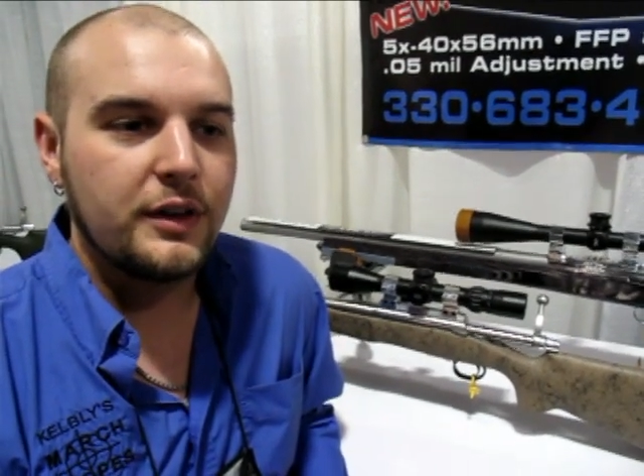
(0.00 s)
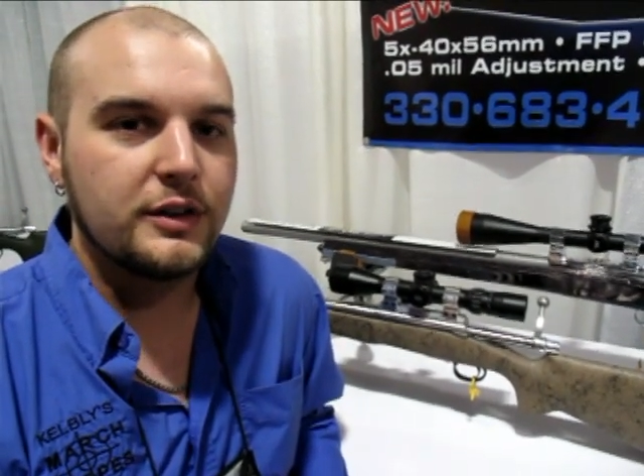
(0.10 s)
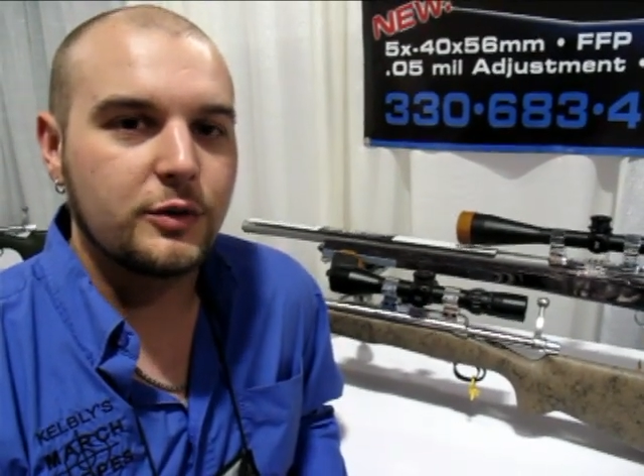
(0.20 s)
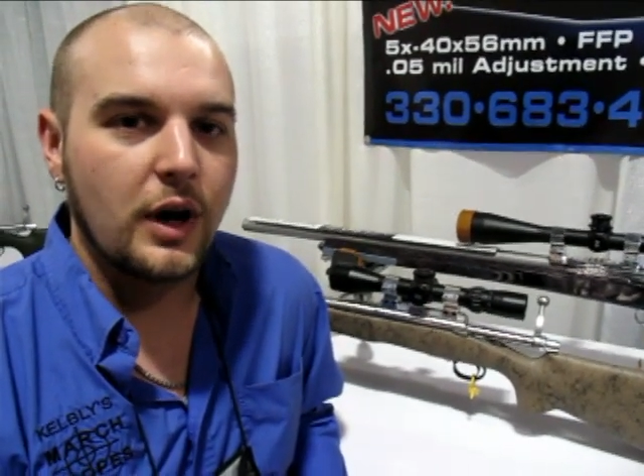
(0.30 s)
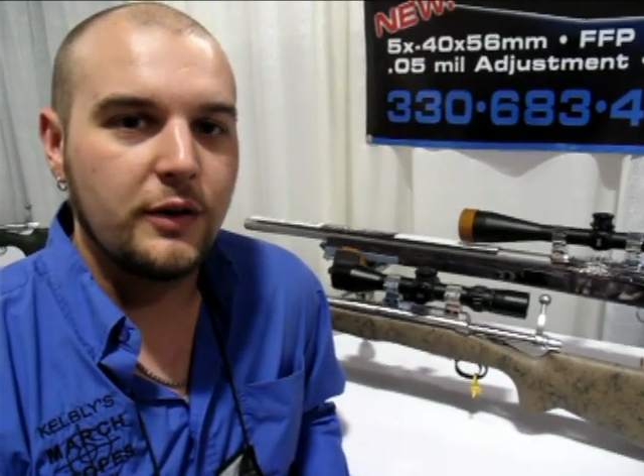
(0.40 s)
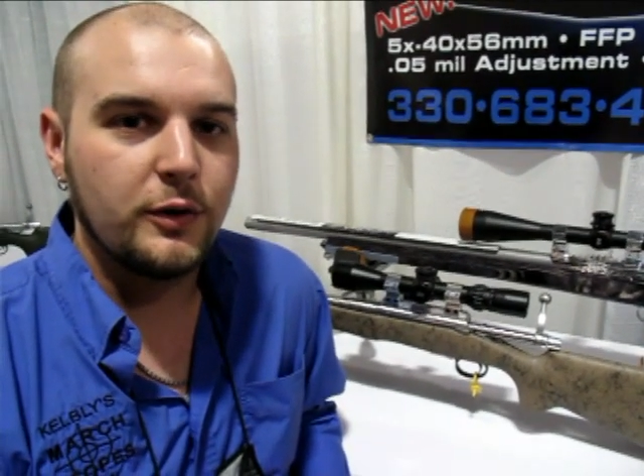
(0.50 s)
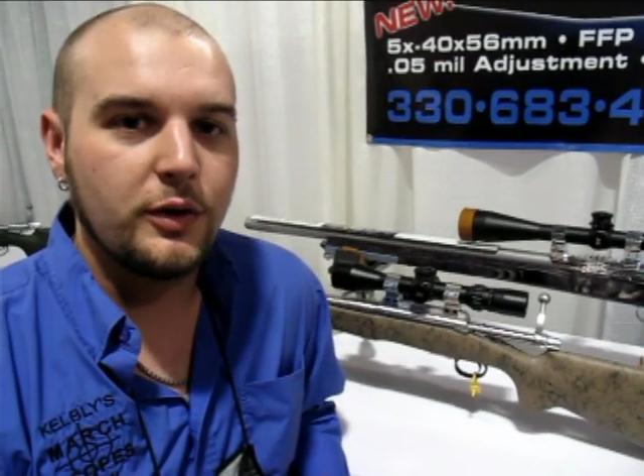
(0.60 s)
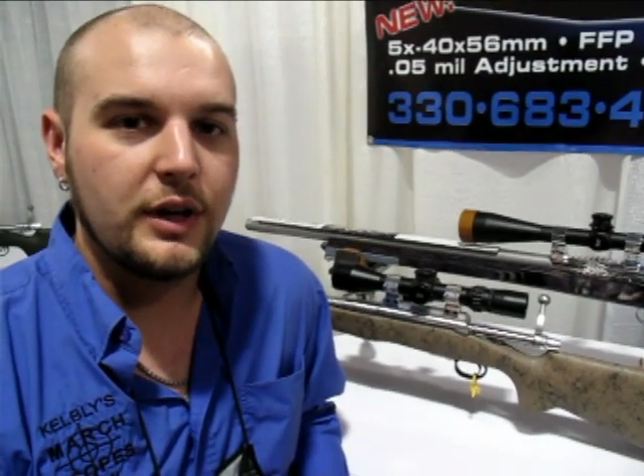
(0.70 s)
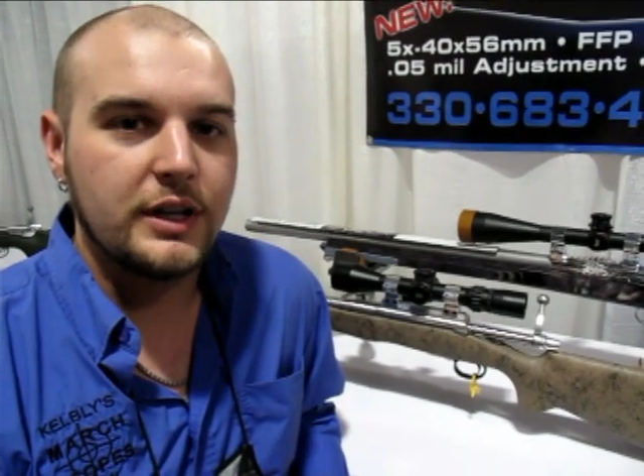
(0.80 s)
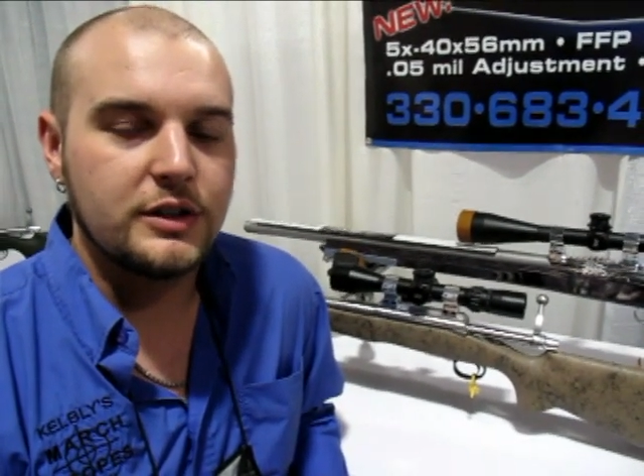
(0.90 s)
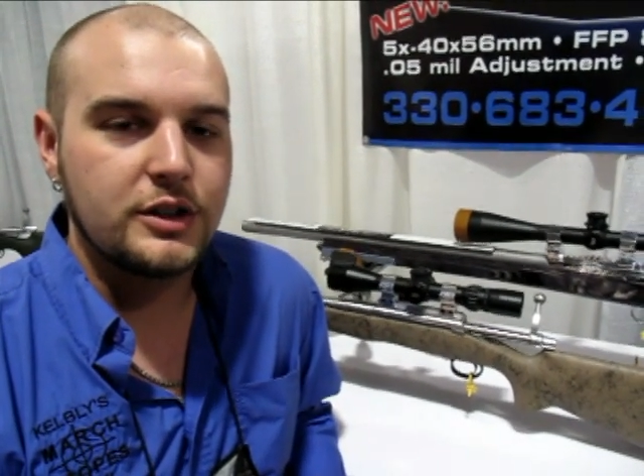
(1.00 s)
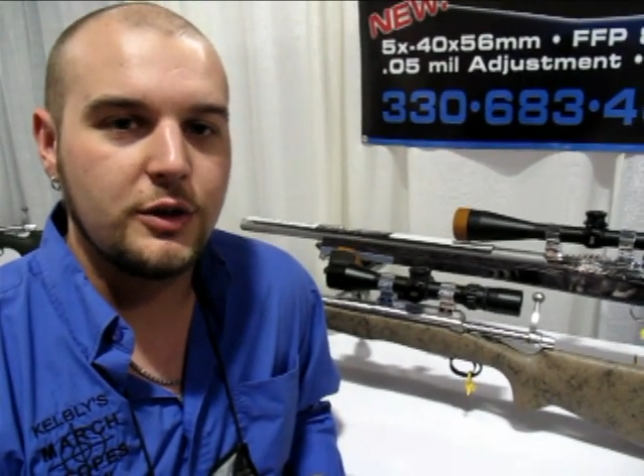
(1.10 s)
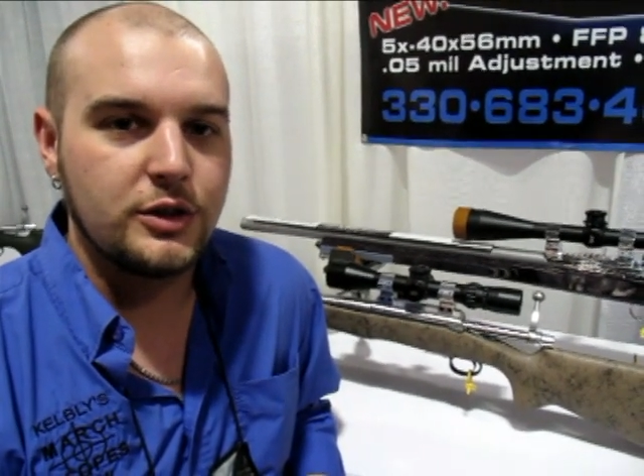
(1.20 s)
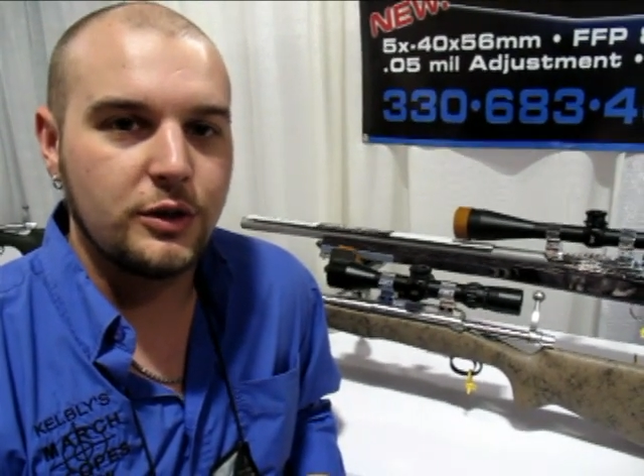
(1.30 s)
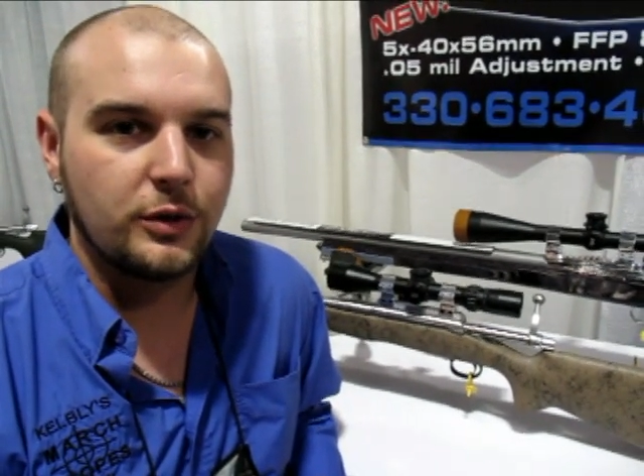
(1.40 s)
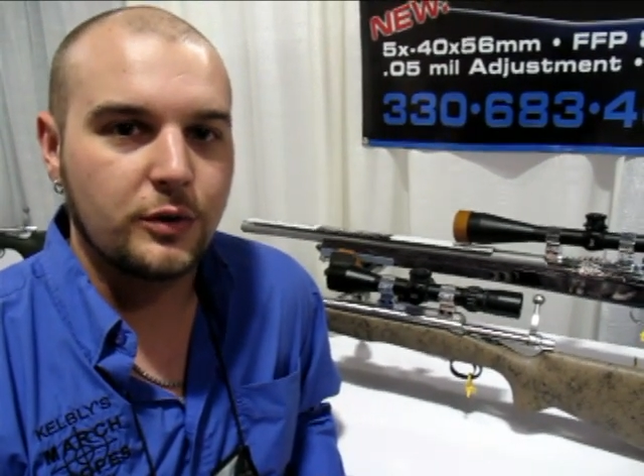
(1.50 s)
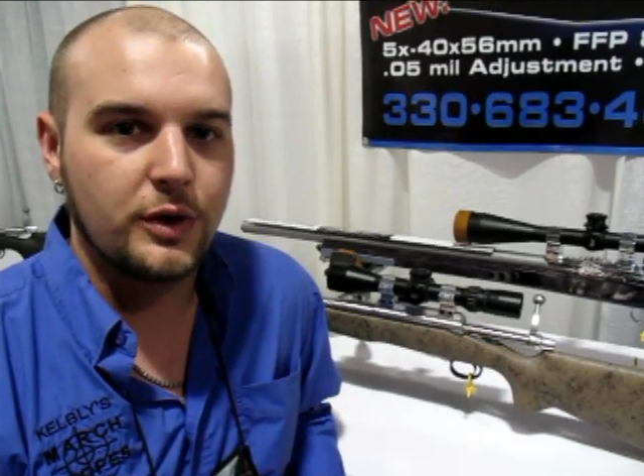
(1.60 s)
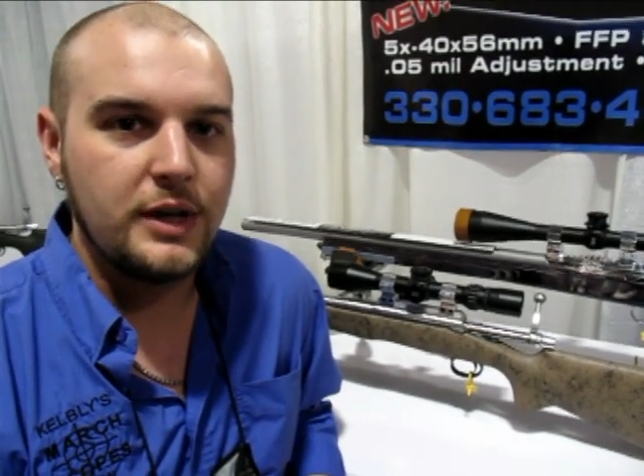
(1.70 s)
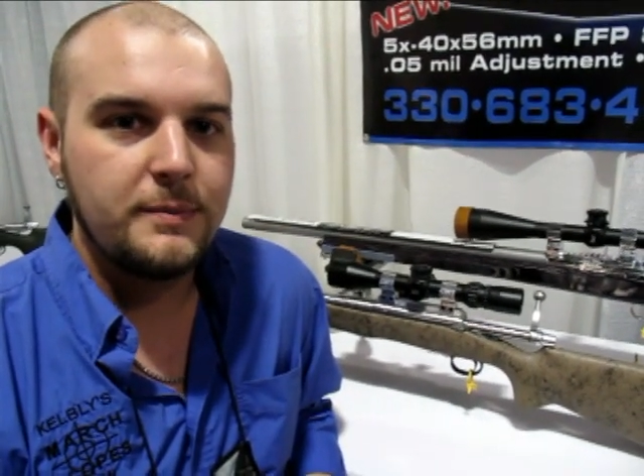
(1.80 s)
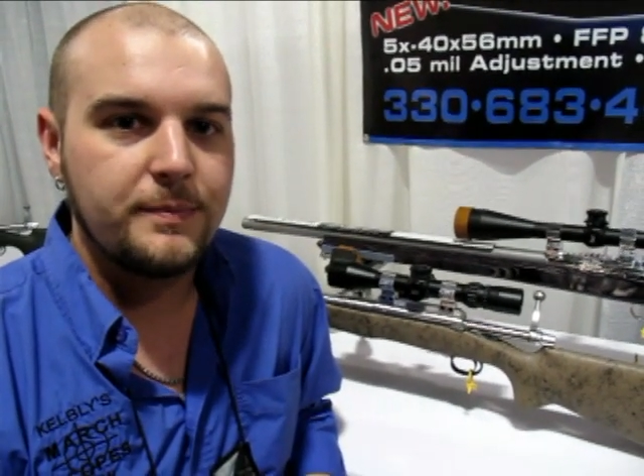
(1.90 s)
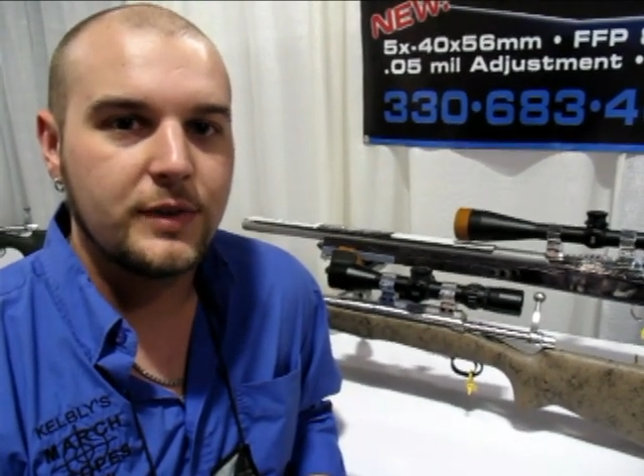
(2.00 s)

this rifle in two twenty-three,